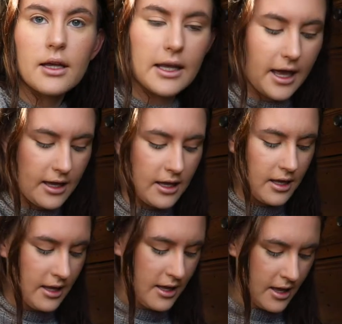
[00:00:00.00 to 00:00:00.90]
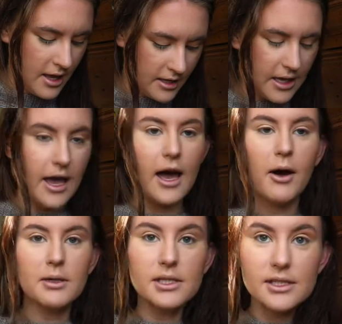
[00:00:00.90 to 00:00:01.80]
Okay, yeah,
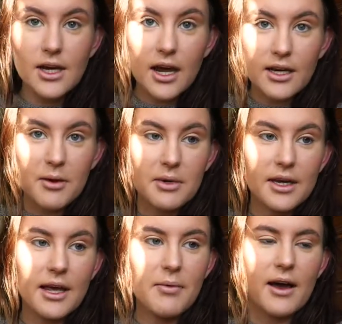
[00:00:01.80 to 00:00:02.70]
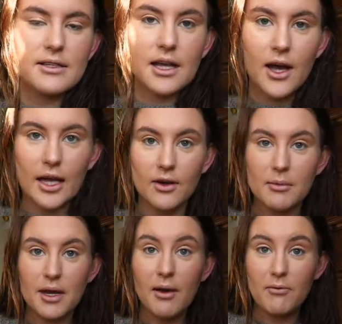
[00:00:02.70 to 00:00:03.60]
I was started opening it, but I was like, hang on
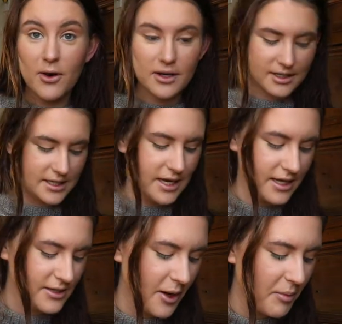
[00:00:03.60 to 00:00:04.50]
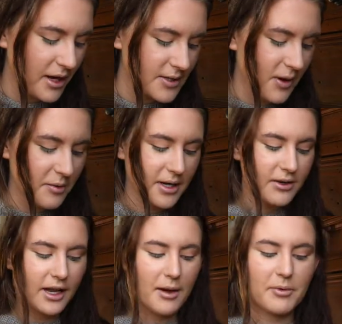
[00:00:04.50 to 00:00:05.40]
a minute, I'm vlogging today, so I might as well open it
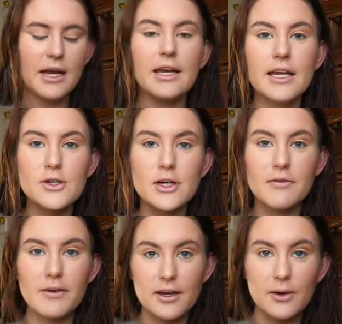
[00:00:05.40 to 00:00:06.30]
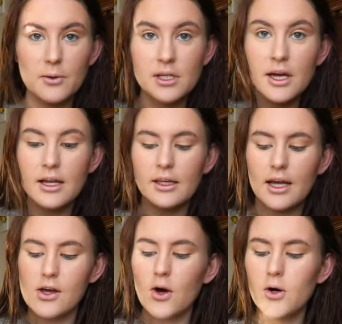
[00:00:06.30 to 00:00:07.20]
on camera. It literally feels
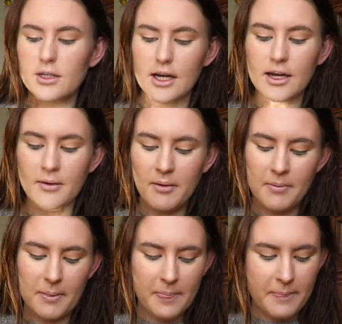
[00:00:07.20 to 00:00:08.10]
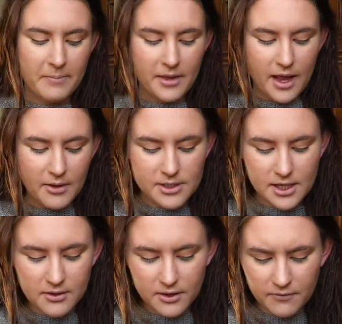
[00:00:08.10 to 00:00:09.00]
like a hoodie. I was
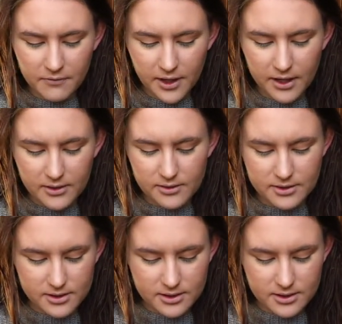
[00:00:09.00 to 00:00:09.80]
so confused.